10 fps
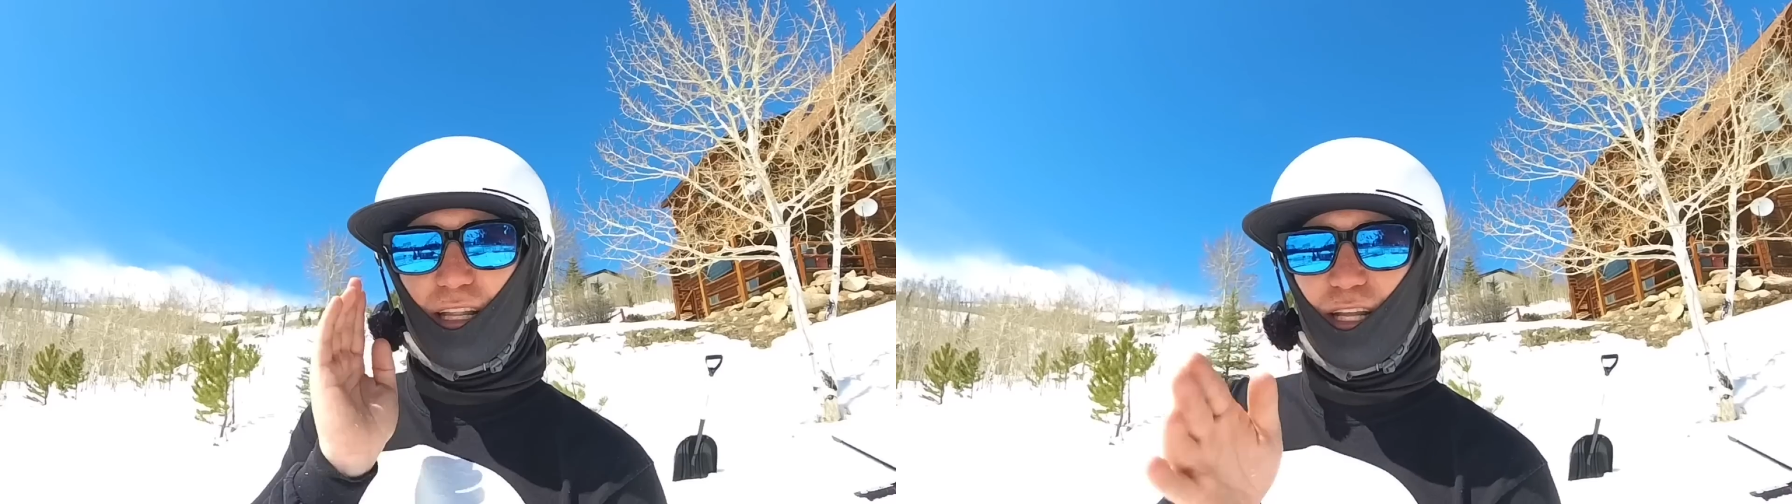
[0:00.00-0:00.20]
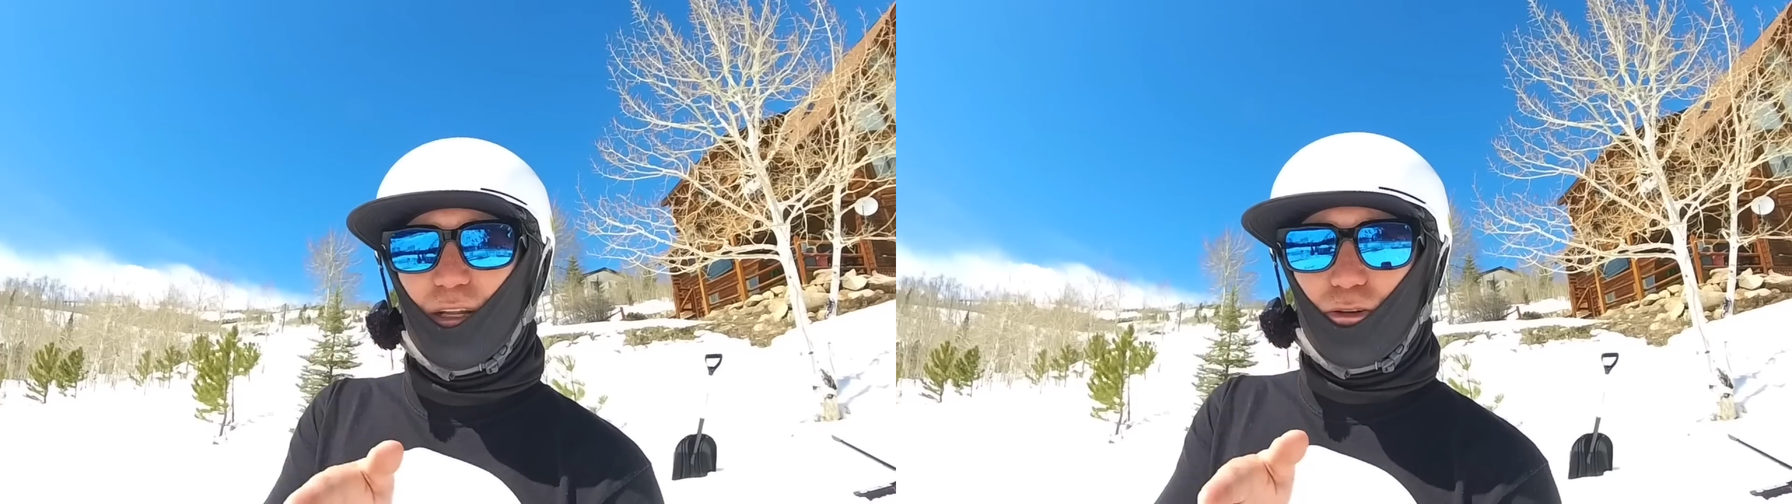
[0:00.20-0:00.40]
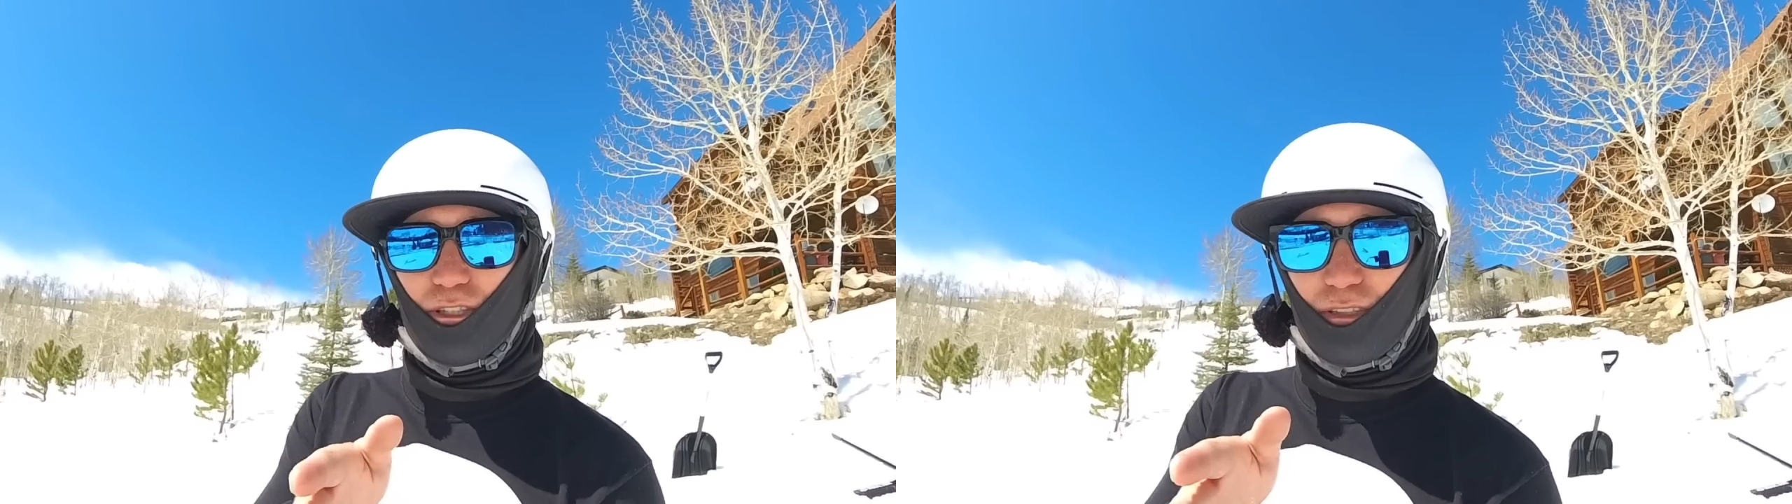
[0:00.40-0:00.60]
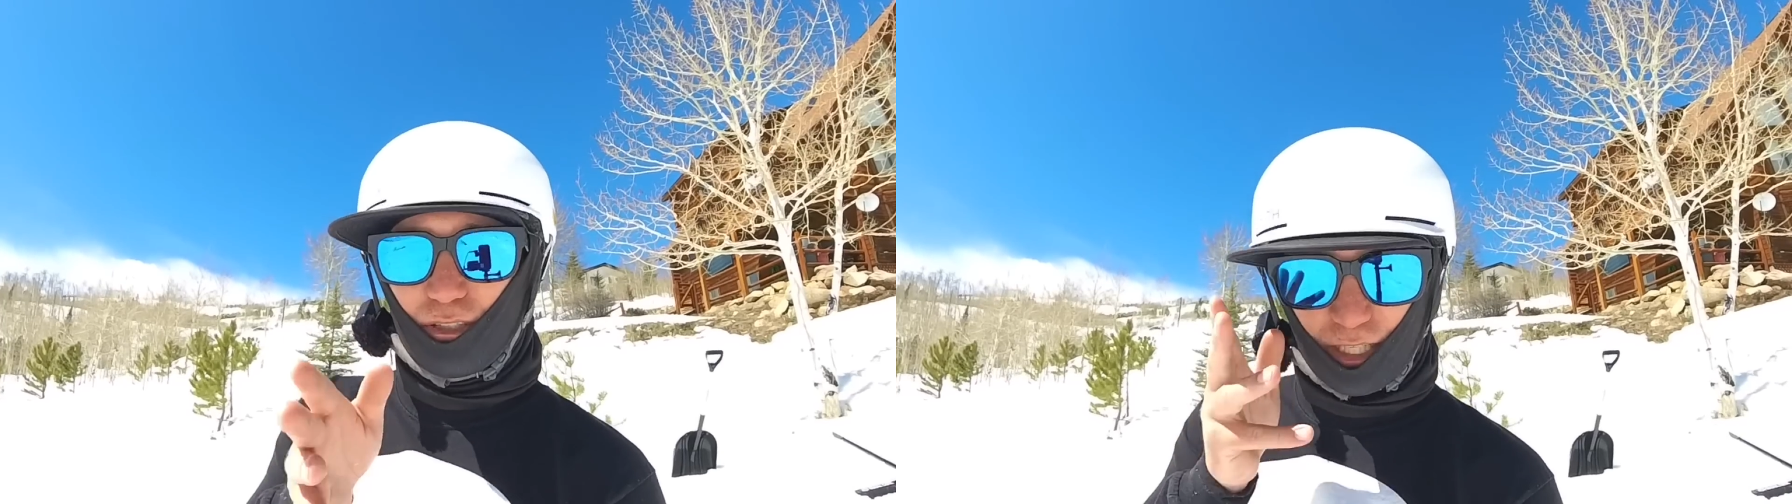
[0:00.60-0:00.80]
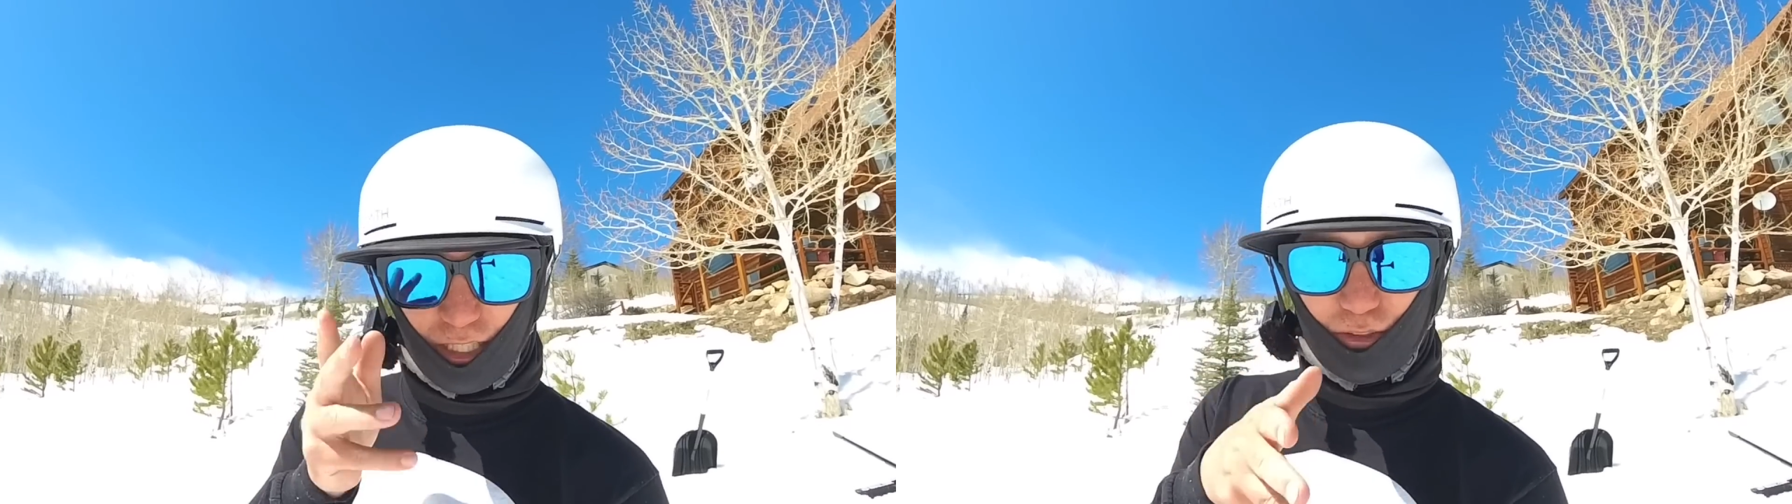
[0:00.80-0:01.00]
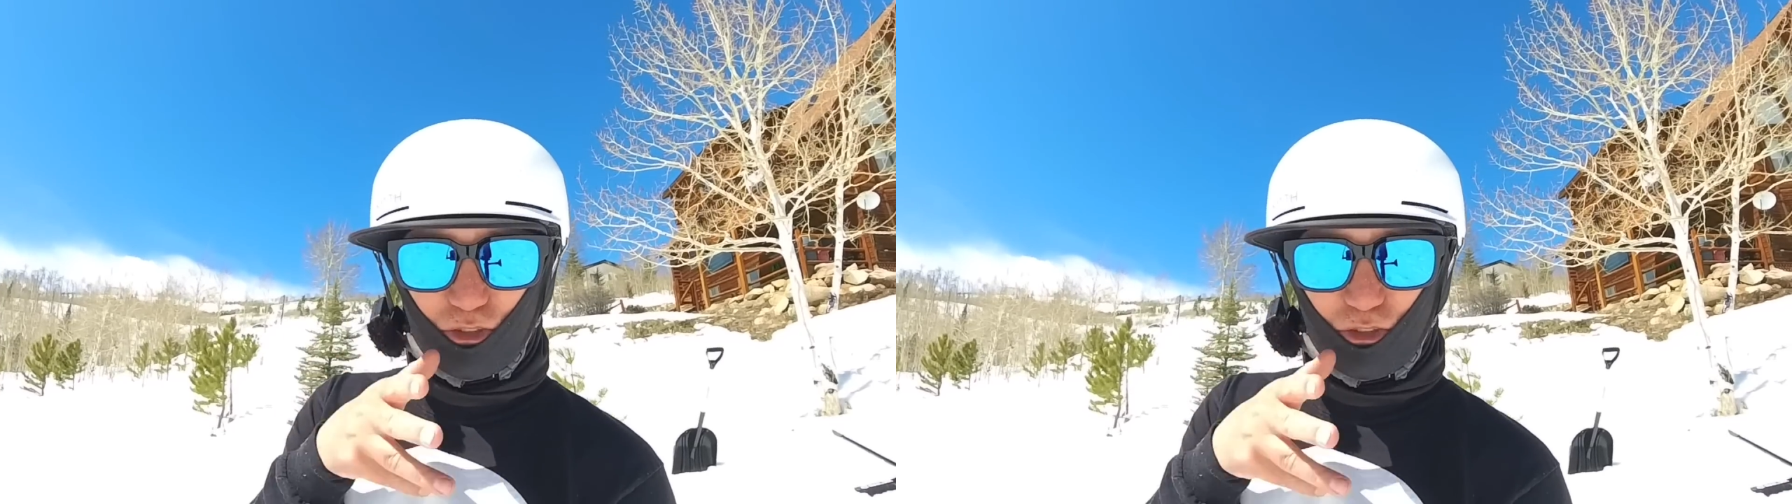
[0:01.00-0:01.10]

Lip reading: and then it will like give